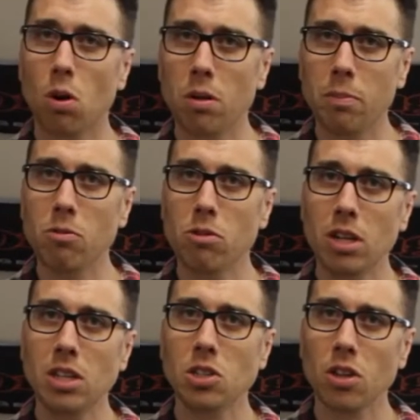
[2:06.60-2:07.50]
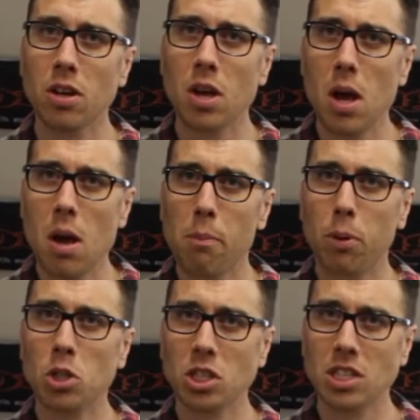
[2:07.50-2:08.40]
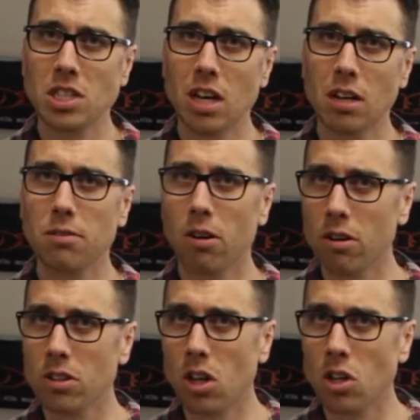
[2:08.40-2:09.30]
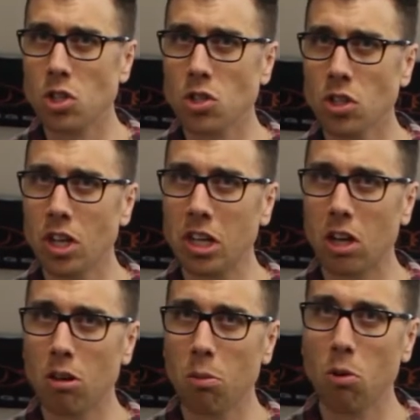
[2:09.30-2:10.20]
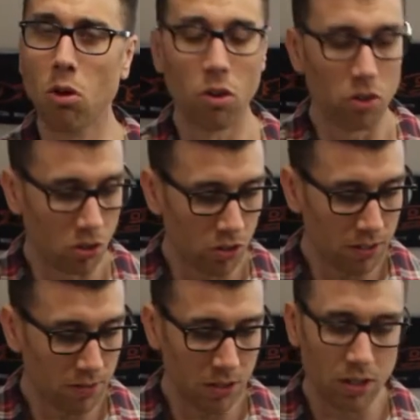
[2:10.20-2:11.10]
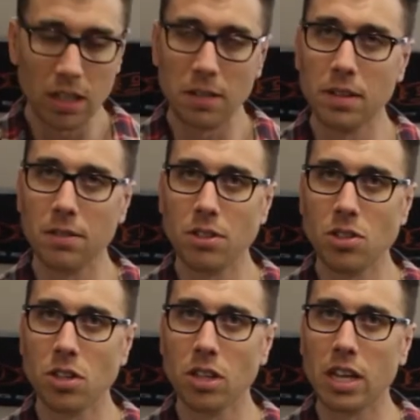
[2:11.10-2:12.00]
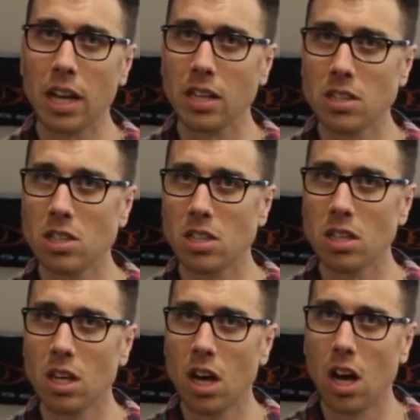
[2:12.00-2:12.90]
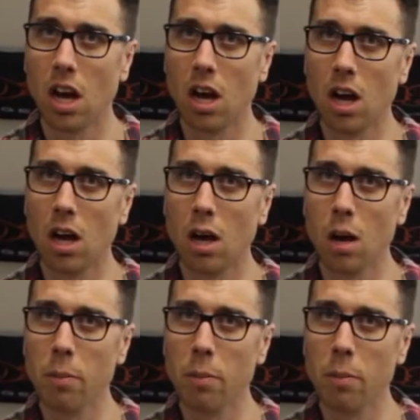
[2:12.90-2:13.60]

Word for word: want to be really sort of pushing yourself on, on a Sunday club run or even even if you're sort of getting into uh, a